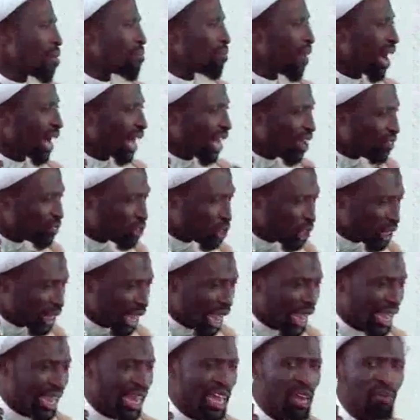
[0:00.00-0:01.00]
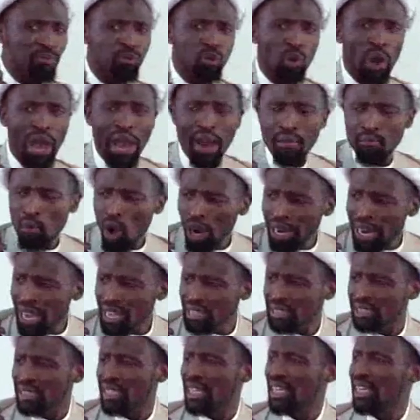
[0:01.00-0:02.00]
But if she can keep to her
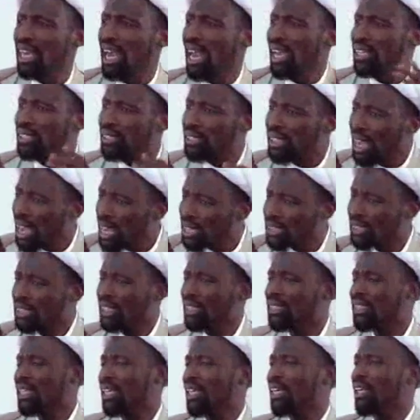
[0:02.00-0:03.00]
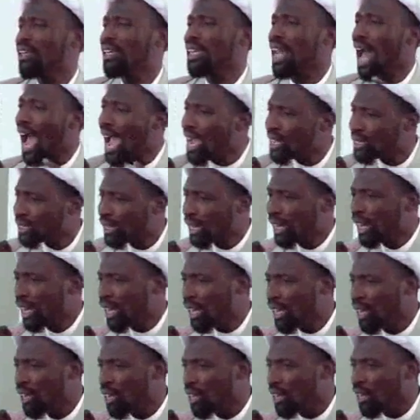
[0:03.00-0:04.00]
modesty and chastity
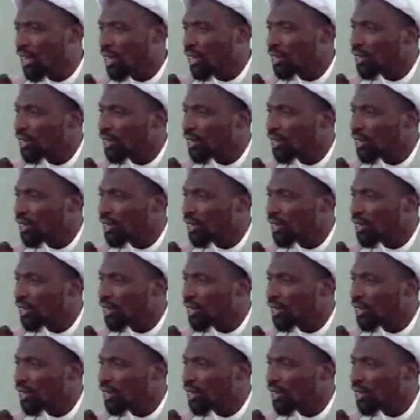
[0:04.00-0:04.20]
nicely,